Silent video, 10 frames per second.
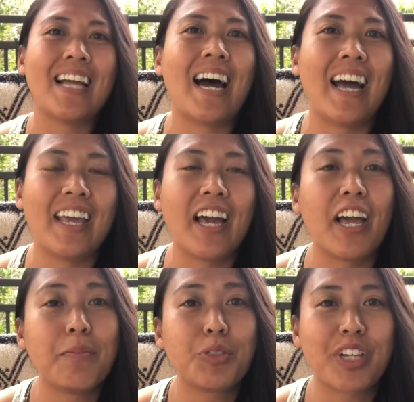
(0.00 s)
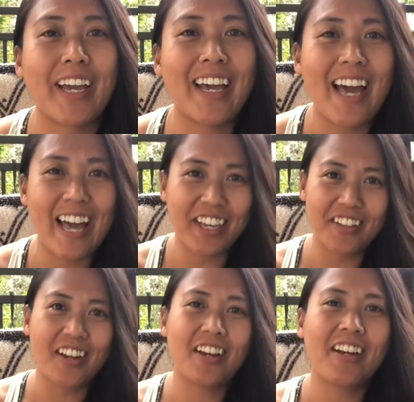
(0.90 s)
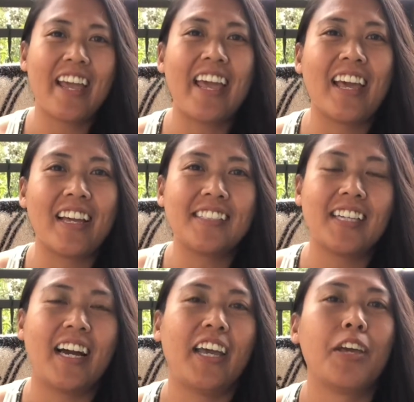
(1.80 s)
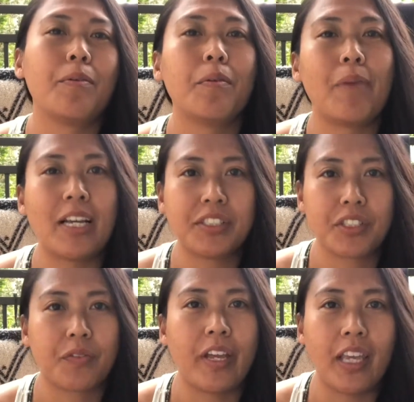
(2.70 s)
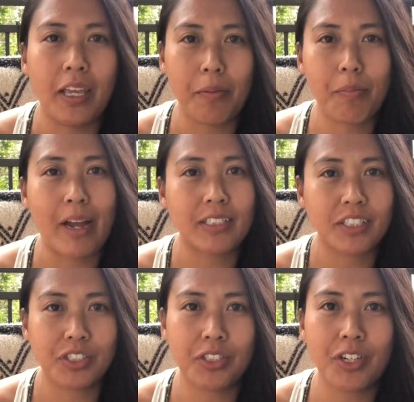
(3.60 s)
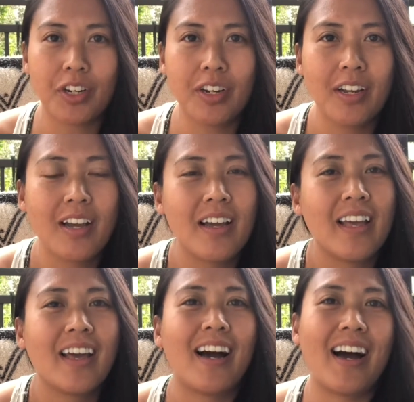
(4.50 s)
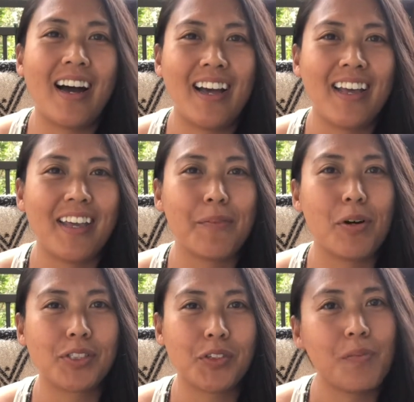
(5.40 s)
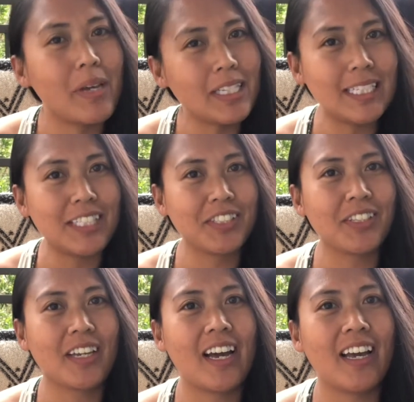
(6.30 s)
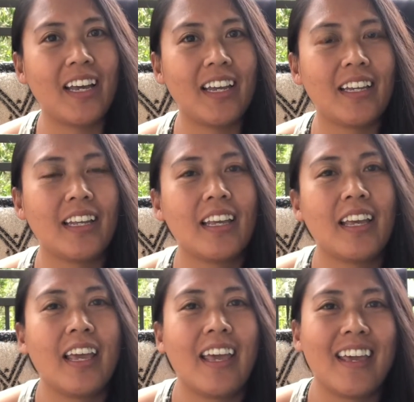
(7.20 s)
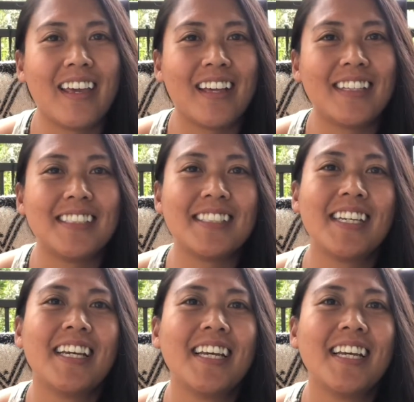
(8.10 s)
Hi, I'm Drea Aguilar, and I am a Master Reiki practitioner. I am also a meditation guide, and